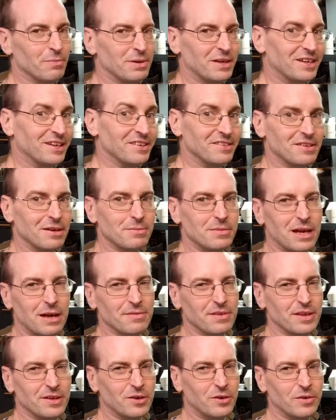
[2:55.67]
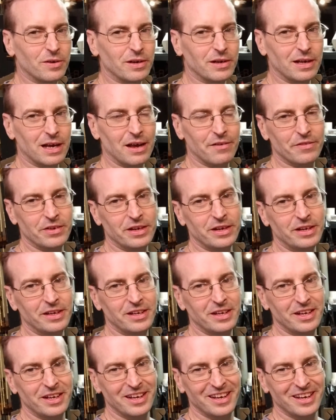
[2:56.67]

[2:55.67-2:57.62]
because sometimes I don't have any